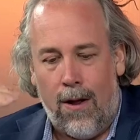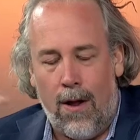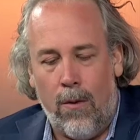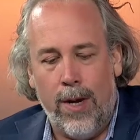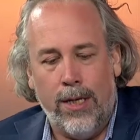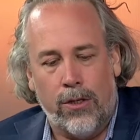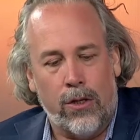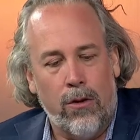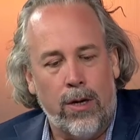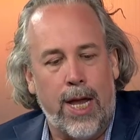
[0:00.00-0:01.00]
always
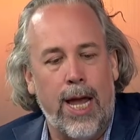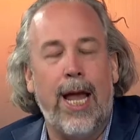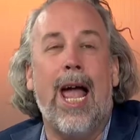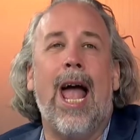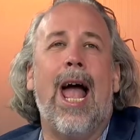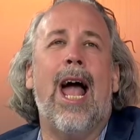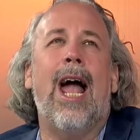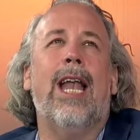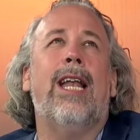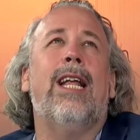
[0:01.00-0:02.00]
looking
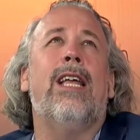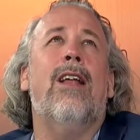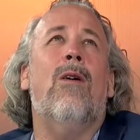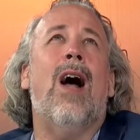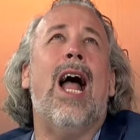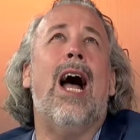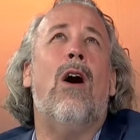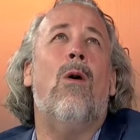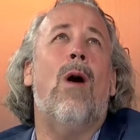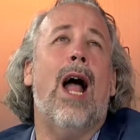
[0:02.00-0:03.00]
at, you know,
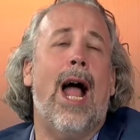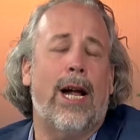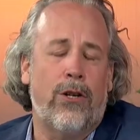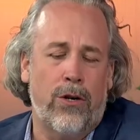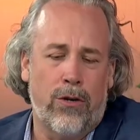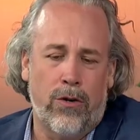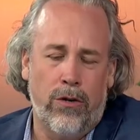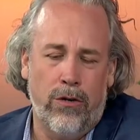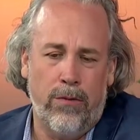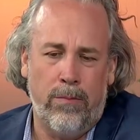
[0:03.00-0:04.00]
how actor
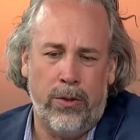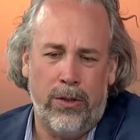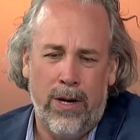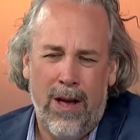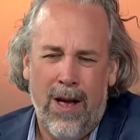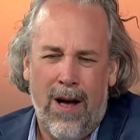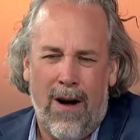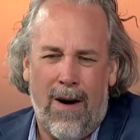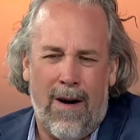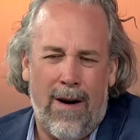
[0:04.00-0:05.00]
groups
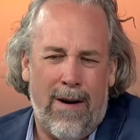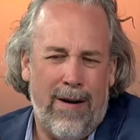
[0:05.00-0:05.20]
are,